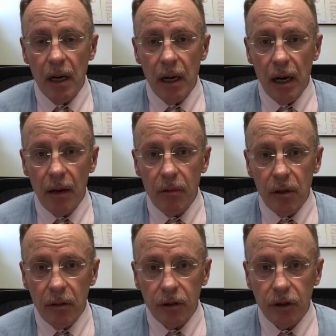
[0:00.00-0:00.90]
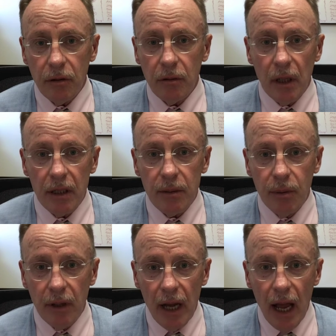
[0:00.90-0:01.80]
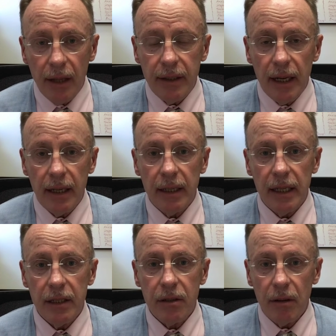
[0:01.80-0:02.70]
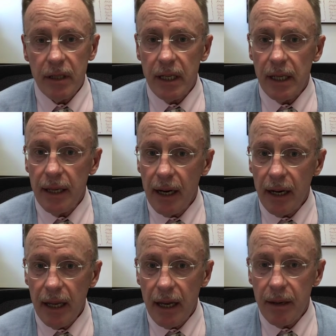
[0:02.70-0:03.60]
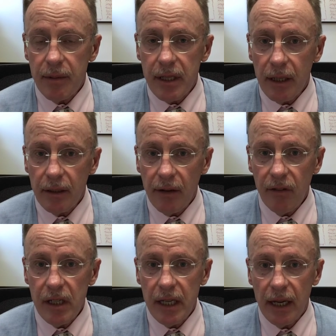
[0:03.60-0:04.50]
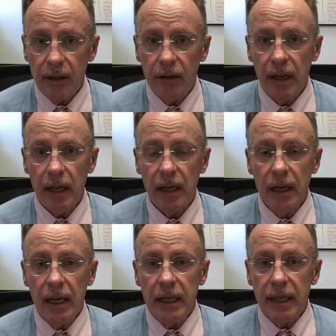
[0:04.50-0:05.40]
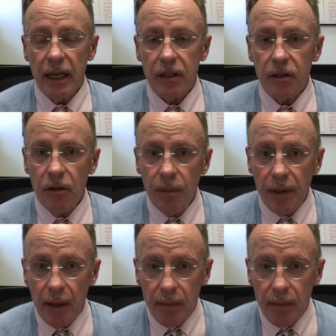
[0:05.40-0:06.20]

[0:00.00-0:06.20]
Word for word: I would also like to point out that it starts at 9 a.m. It's held every Saturday. That's 2 p.m.